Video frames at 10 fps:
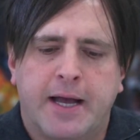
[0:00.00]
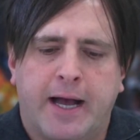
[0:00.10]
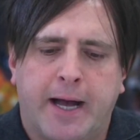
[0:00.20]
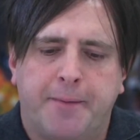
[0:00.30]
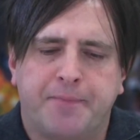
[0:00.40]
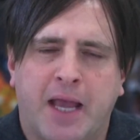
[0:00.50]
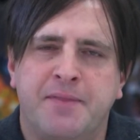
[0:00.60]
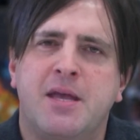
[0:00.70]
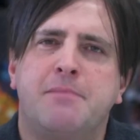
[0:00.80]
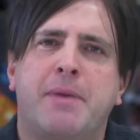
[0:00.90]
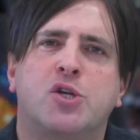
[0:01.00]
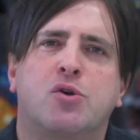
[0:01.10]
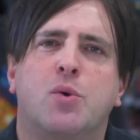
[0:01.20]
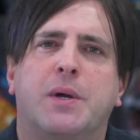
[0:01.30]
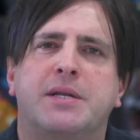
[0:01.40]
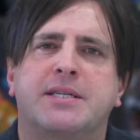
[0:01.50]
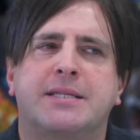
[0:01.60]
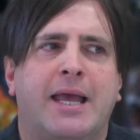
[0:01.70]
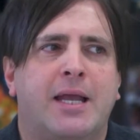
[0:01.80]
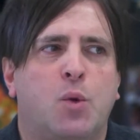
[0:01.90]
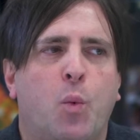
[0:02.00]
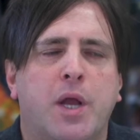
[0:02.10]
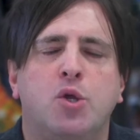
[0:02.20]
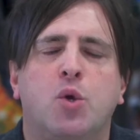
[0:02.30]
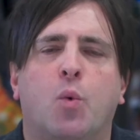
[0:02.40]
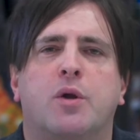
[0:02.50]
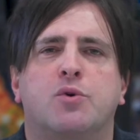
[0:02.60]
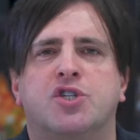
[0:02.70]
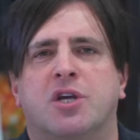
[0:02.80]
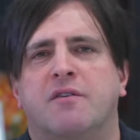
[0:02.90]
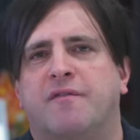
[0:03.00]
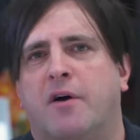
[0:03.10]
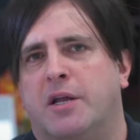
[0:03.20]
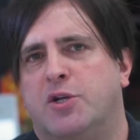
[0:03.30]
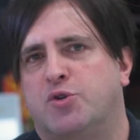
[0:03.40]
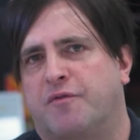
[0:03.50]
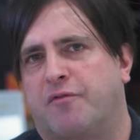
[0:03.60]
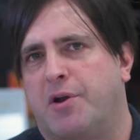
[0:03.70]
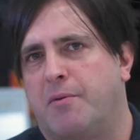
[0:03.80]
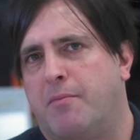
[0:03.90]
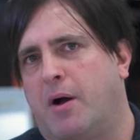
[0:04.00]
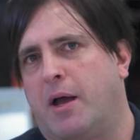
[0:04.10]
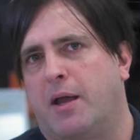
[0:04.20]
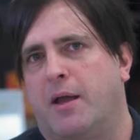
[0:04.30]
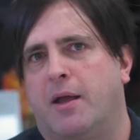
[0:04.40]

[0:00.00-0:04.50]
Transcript: And then make sure you understand when you want to achieve financial freedom by.